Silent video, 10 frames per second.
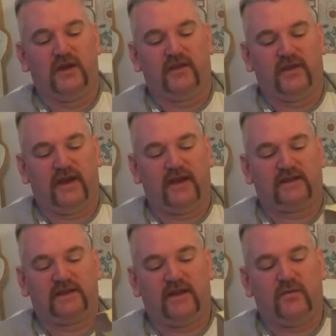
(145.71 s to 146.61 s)

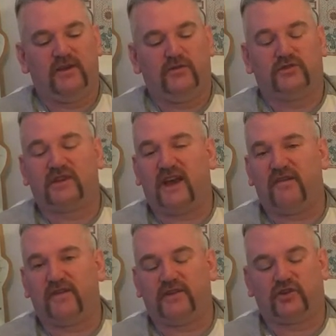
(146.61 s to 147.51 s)
that we use
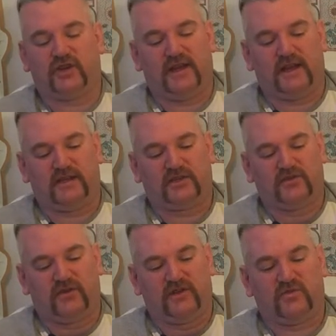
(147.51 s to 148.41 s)
average casks,
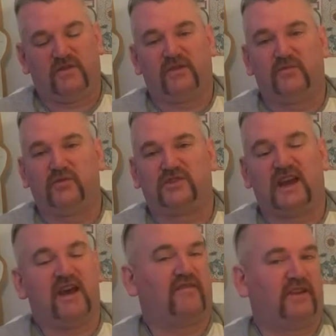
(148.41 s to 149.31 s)
or it's one of the most
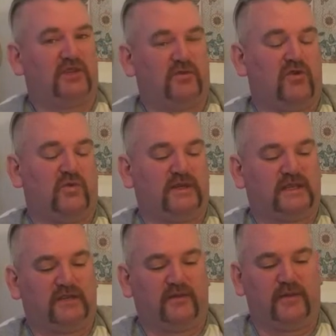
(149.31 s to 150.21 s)
average malt
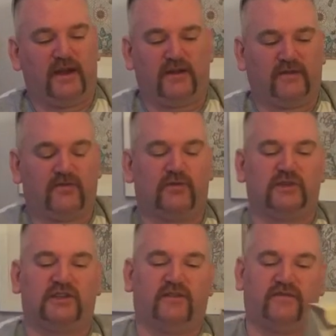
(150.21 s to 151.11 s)
whiskies from the island? Of course
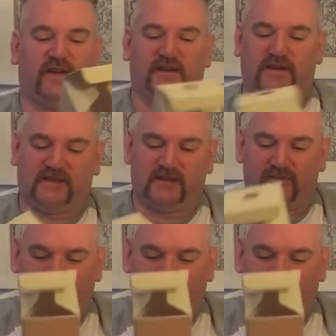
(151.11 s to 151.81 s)
it's the finest.